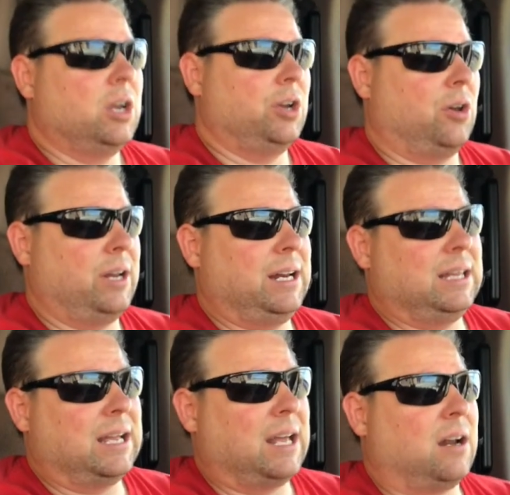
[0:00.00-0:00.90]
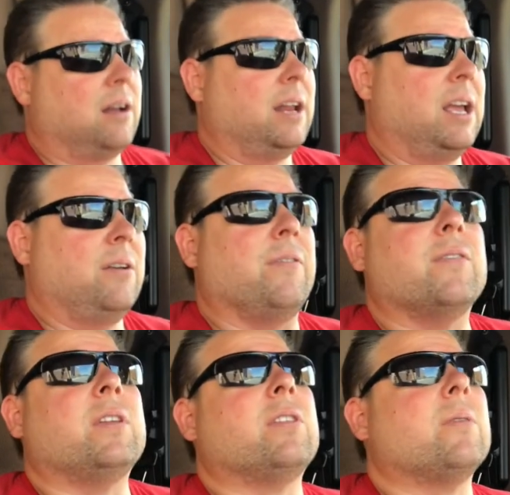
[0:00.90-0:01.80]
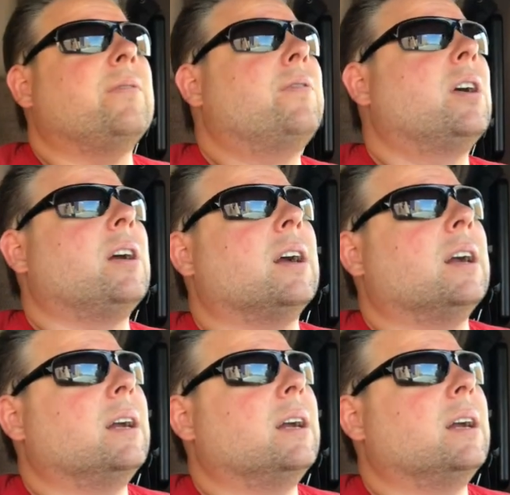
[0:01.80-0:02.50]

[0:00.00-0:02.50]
You only need that on a fifty-three footer.